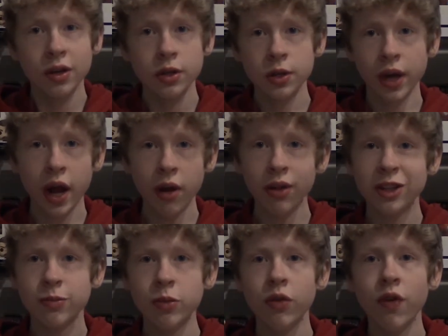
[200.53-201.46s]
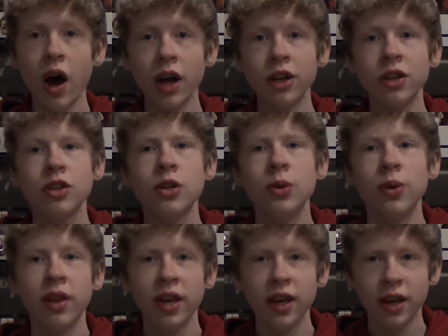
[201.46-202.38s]
So now let's move on to
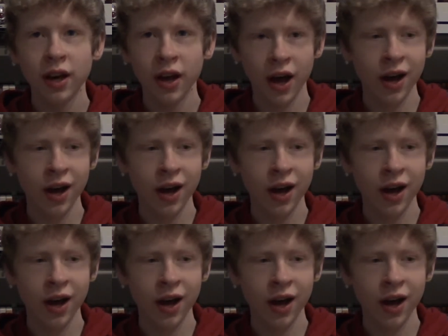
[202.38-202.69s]
the